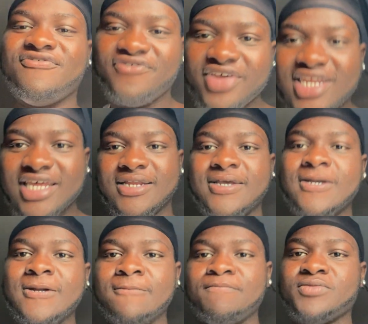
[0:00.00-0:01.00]
feel it.
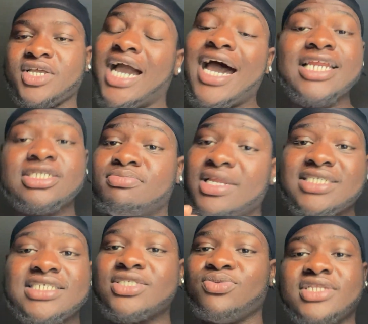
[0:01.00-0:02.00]
God has
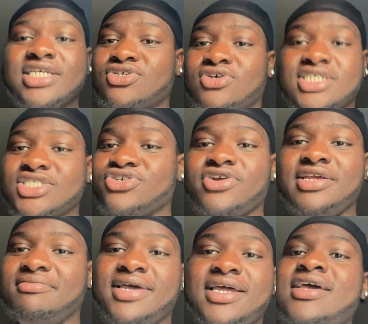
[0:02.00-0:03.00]
blessed us with this on this
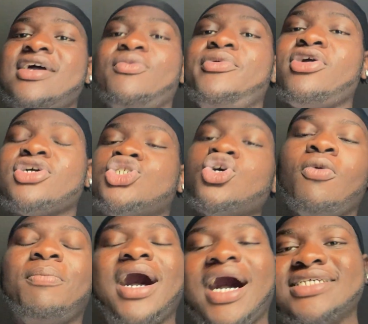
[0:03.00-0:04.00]
journey, man. We are so
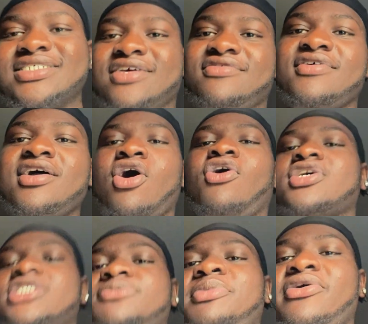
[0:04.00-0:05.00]
positive. Our
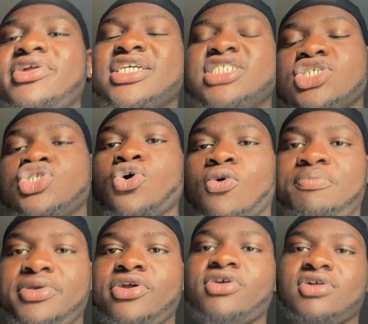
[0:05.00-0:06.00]
spirit is just so
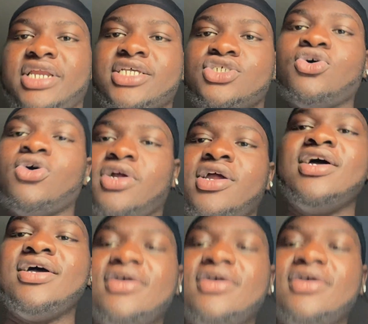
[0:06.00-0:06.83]
pure on this or